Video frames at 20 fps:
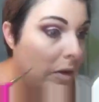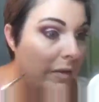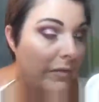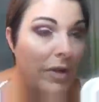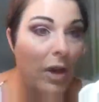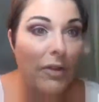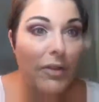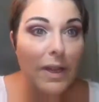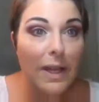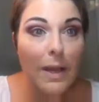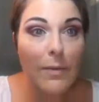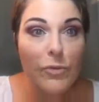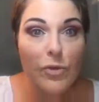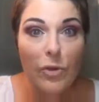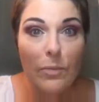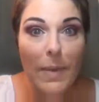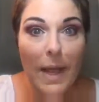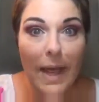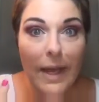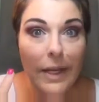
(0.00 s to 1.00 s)
If y'all think I'm
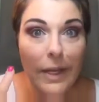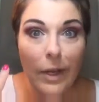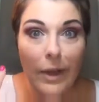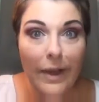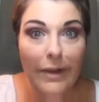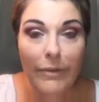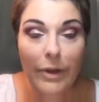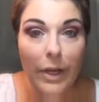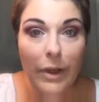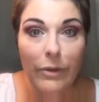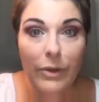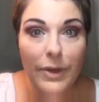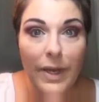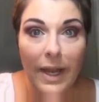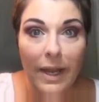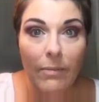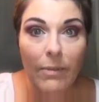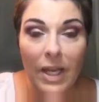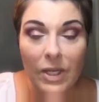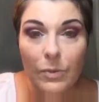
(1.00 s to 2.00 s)
dramatic every other
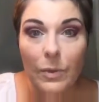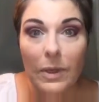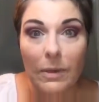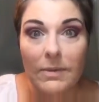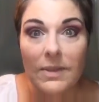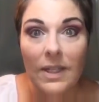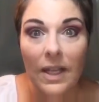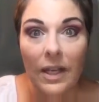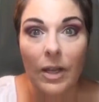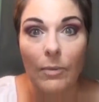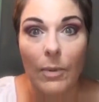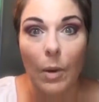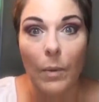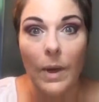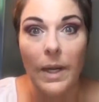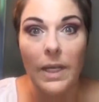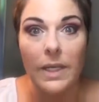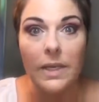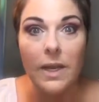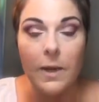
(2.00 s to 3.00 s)
day, imagine what I was like on my
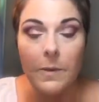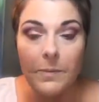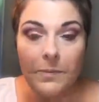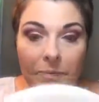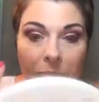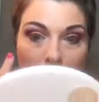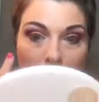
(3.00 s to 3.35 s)
wedding day.